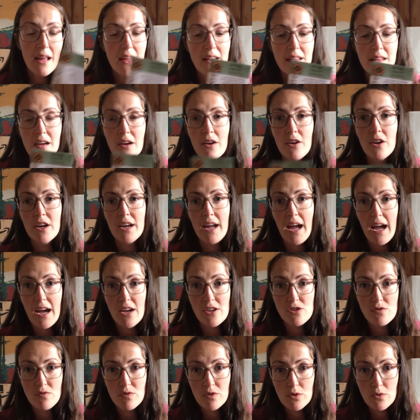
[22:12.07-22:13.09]
They're in
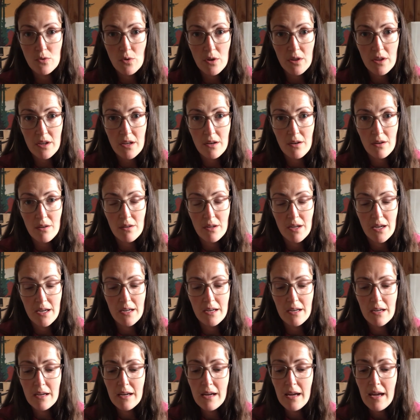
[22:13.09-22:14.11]
Asheville, North
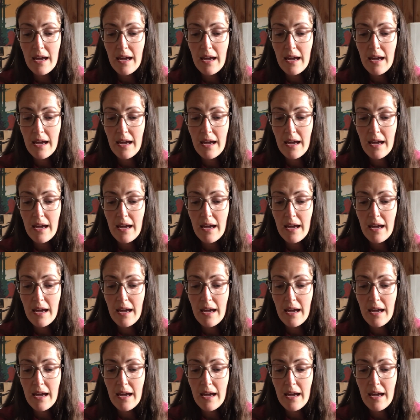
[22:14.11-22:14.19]
Carolina,